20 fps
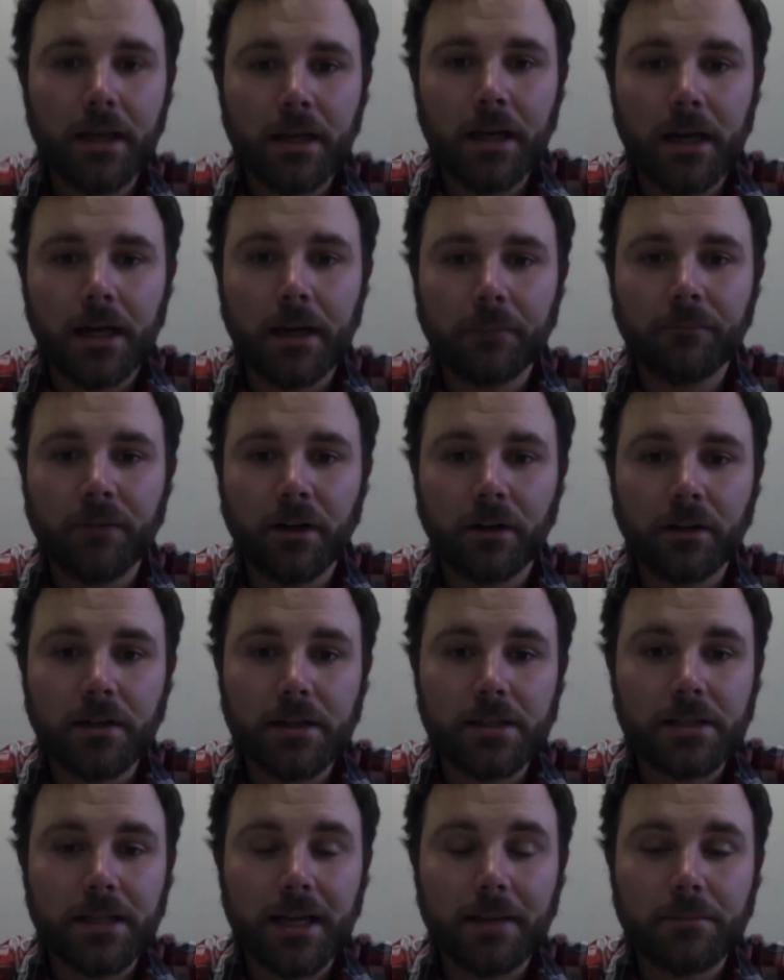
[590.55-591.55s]

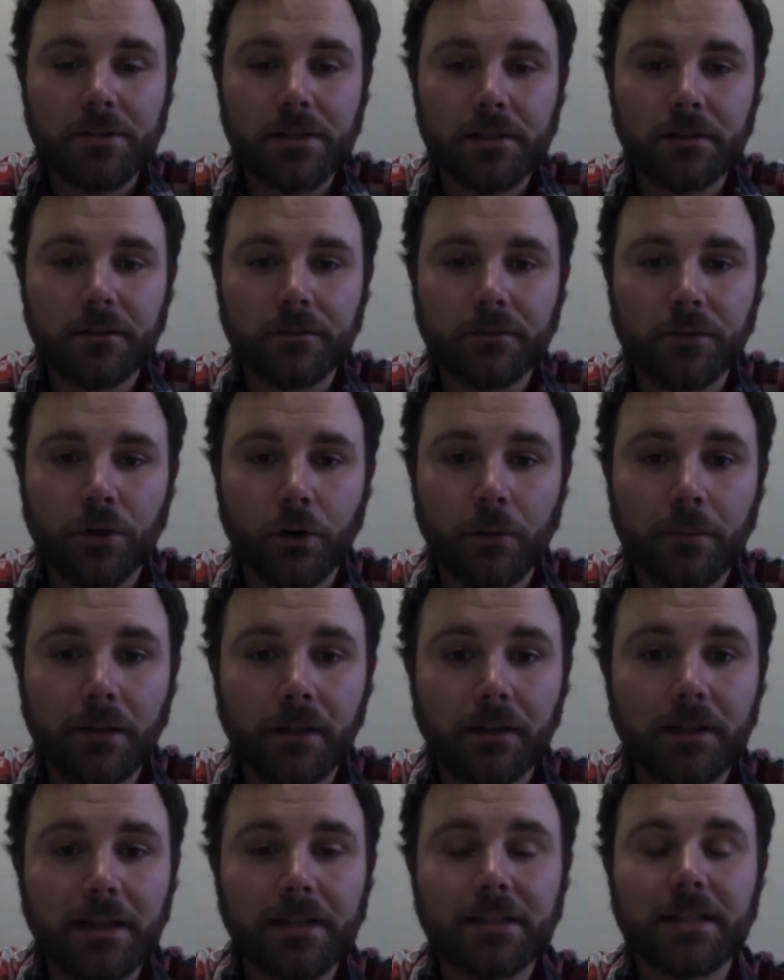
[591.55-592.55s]
various types of
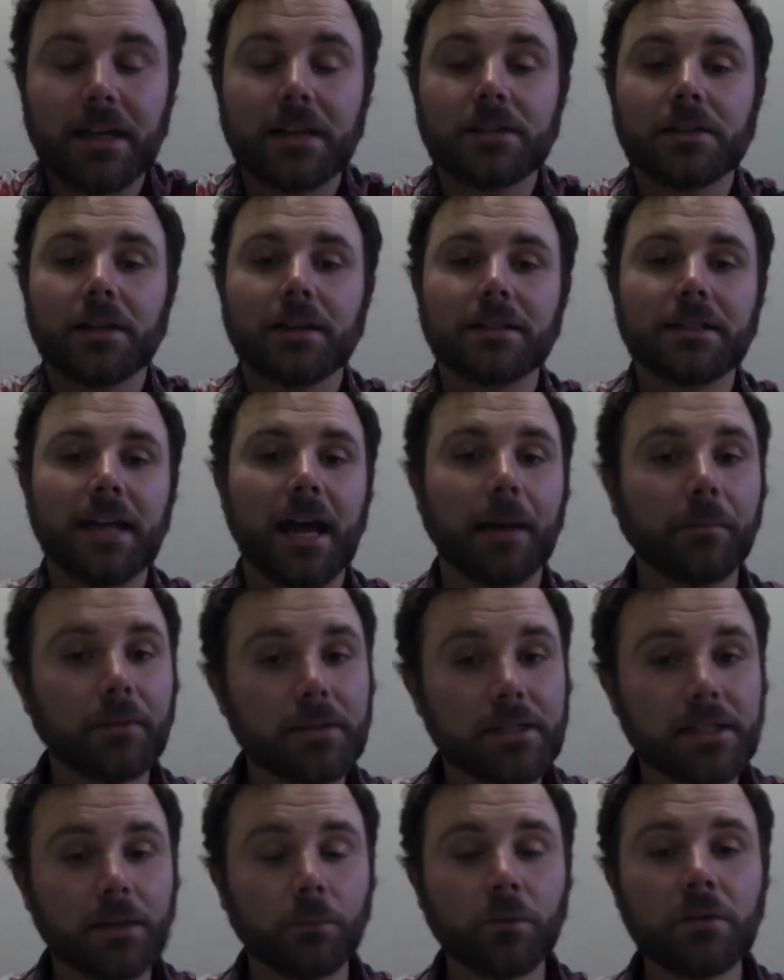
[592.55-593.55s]
durability tests on
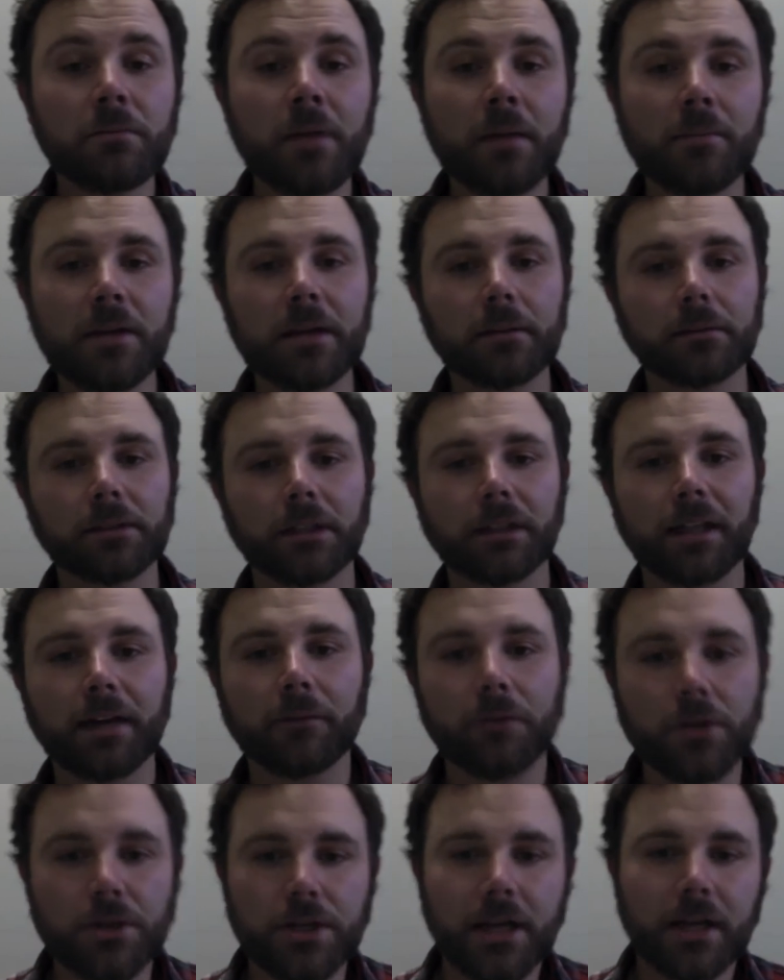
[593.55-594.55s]
tablets, then we may be able to
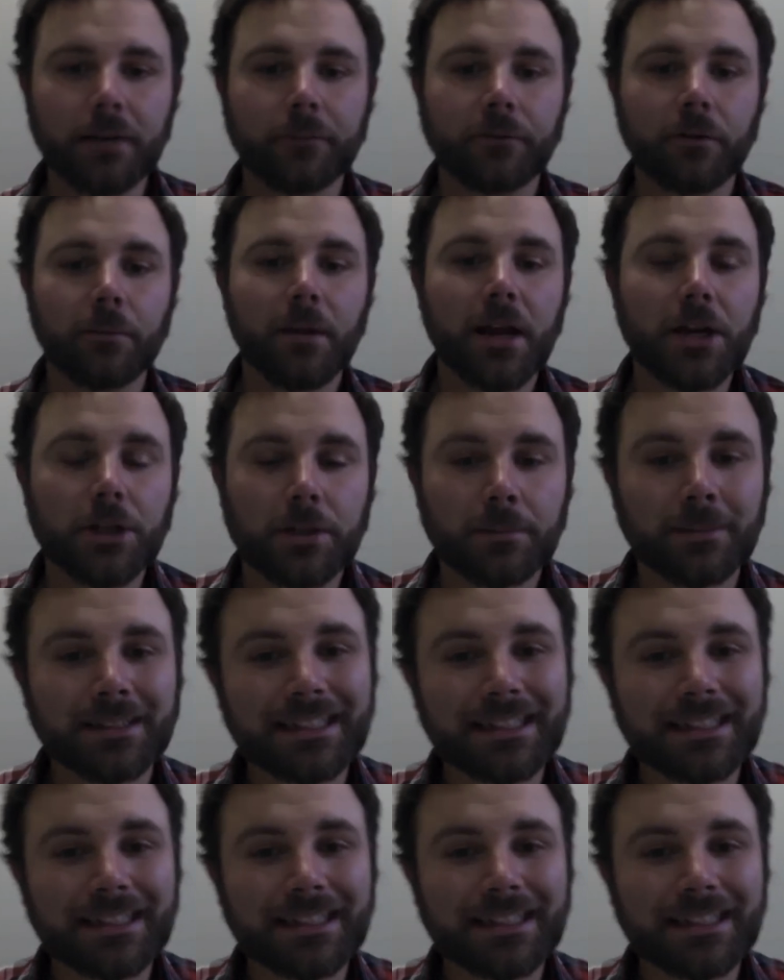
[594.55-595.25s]
leverage that information.